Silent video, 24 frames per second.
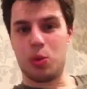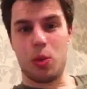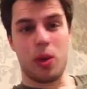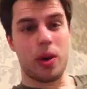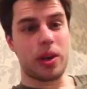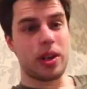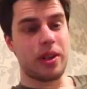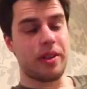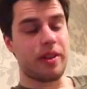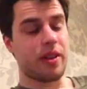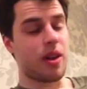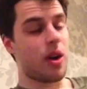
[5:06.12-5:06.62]

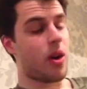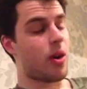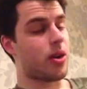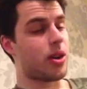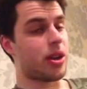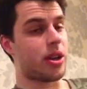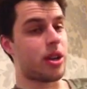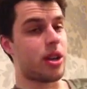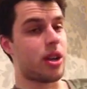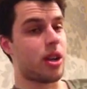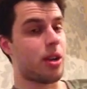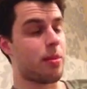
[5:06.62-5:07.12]
widely
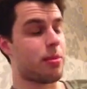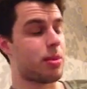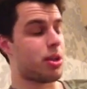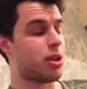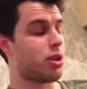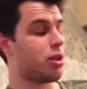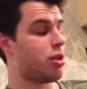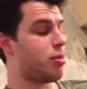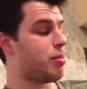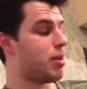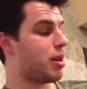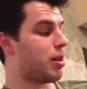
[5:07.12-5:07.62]
regarded the number
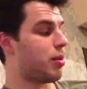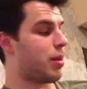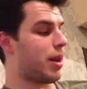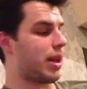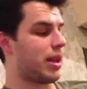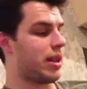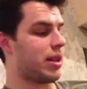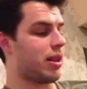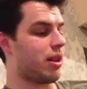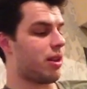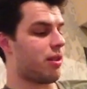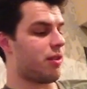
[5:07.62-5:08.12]
2 middleweight
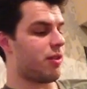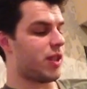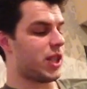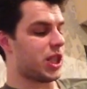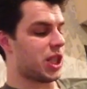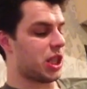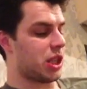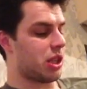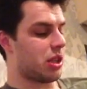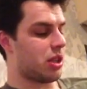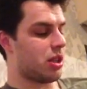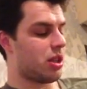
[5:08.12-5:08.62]
in the
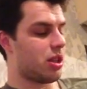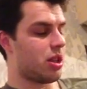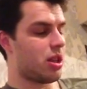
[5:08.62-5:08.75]
division.